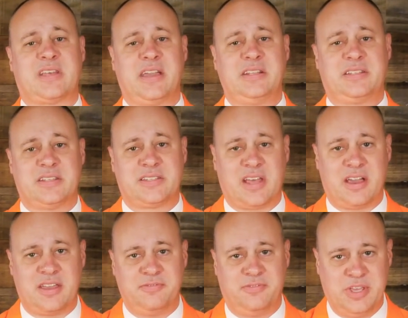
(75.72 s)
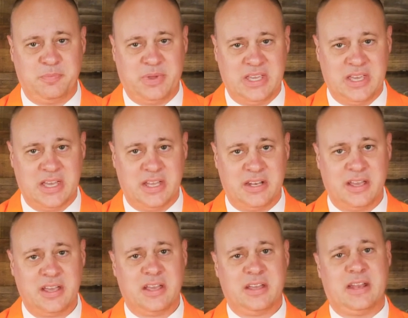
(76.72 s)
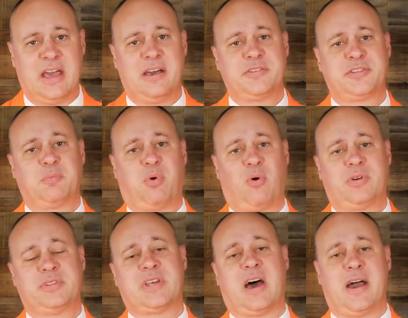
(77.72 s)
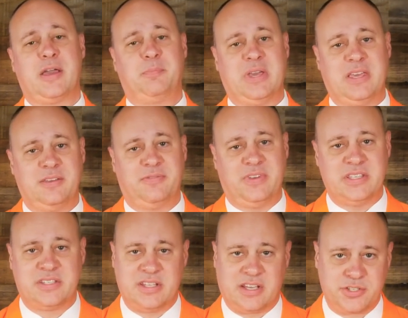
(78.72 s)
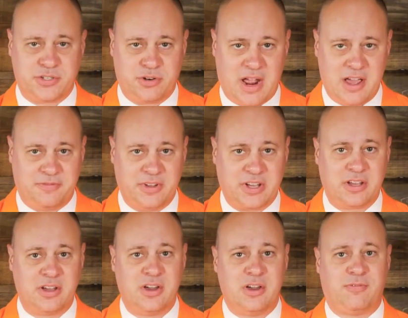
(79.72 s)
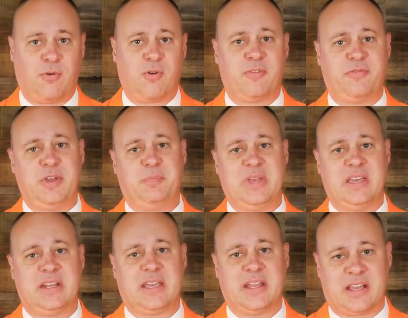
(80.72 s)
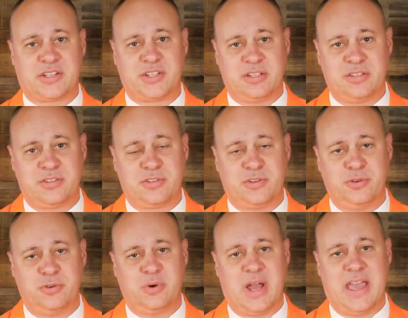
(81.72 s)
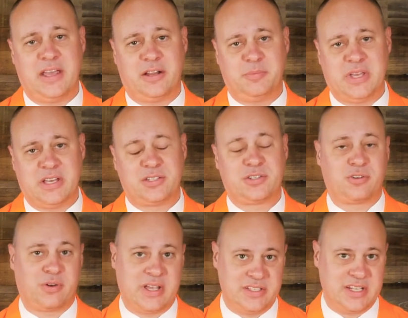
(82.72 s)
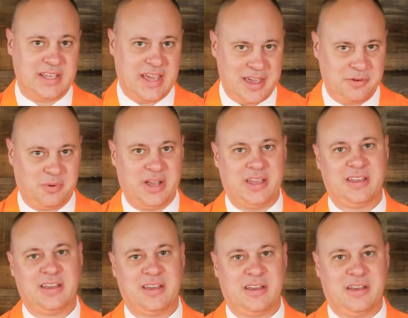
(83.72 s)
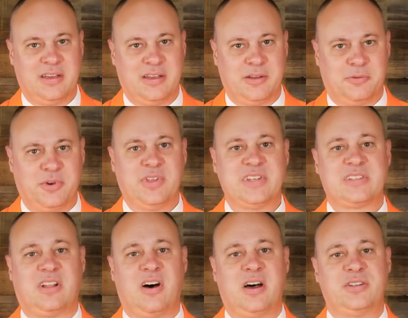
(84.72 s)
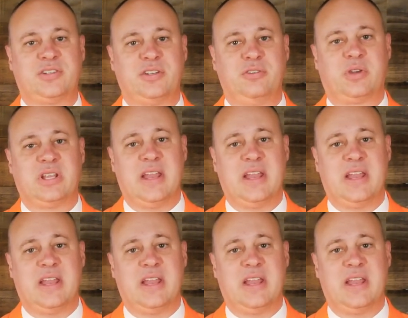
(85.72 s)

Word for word: site-to-site -site VPN now supports IPv6 traffic for VPN connections to AWS Transit Gateway. With this launch, you